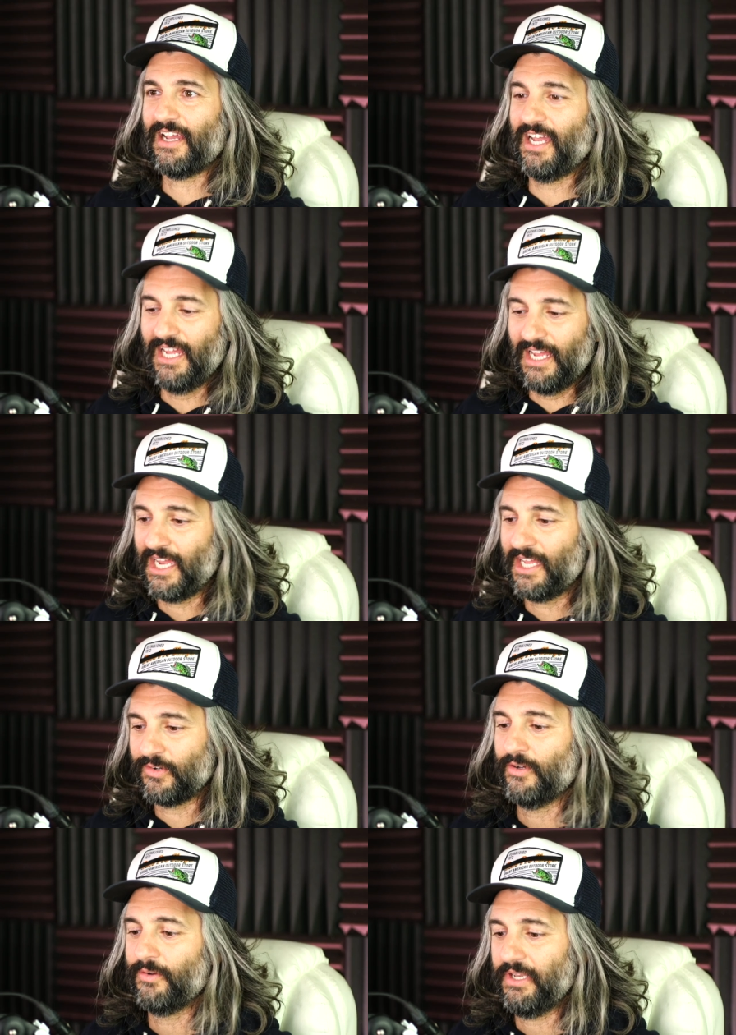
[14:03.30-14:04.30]
I
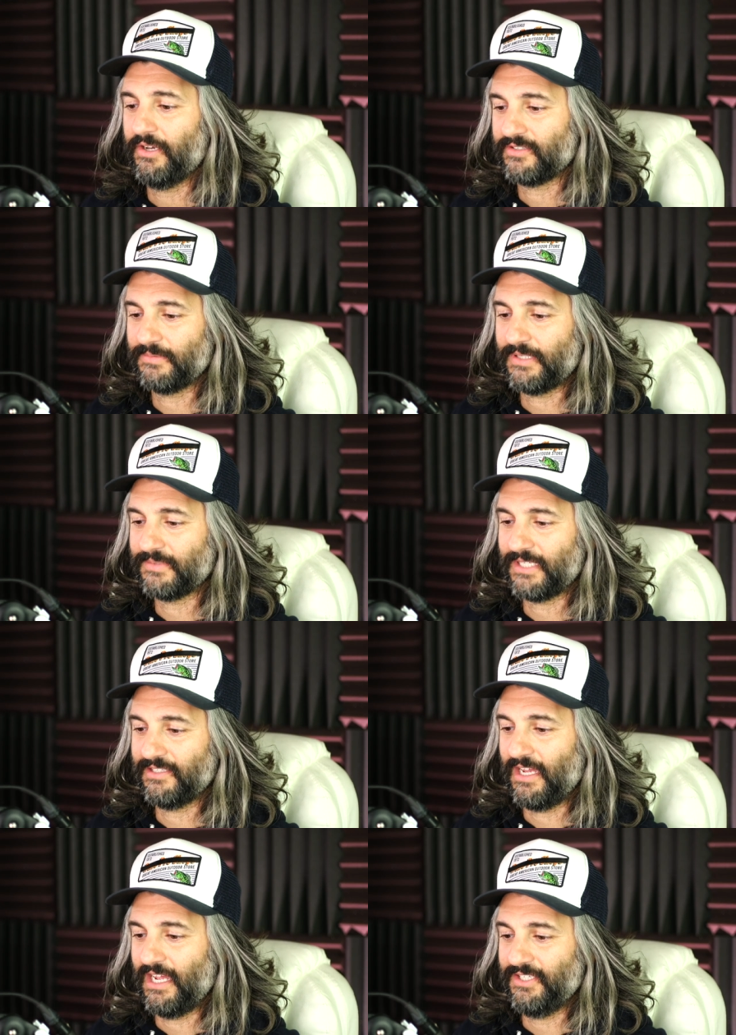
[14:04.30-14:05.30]
don't know, Amir. Sometimes I
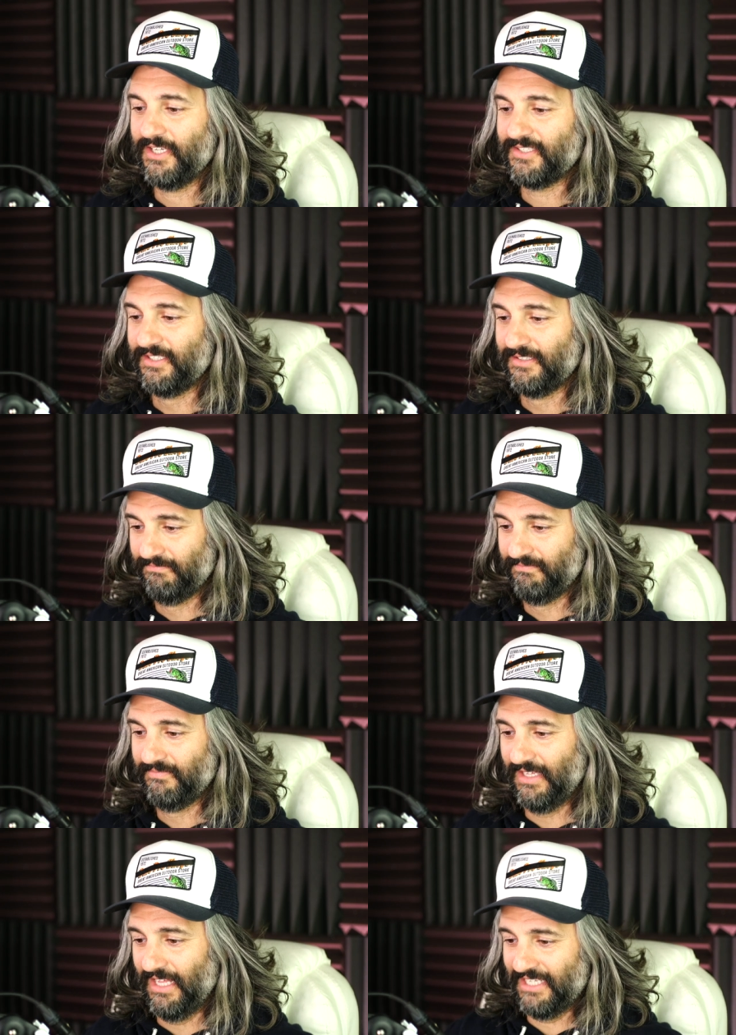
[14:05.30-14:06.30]

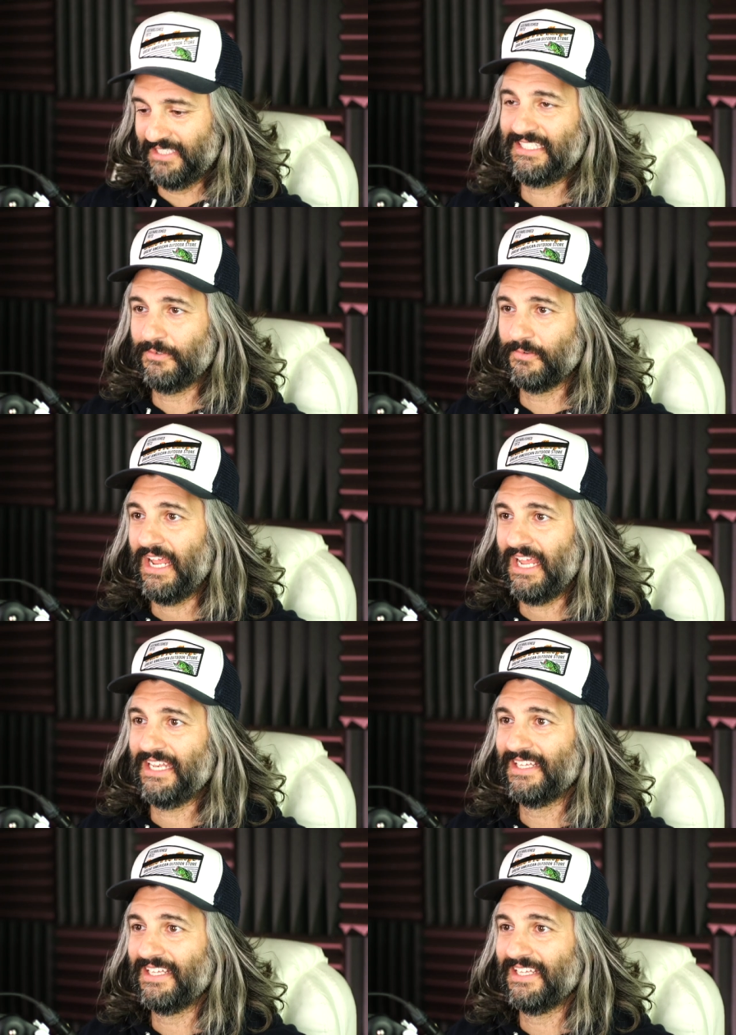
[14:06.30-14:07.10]
see red.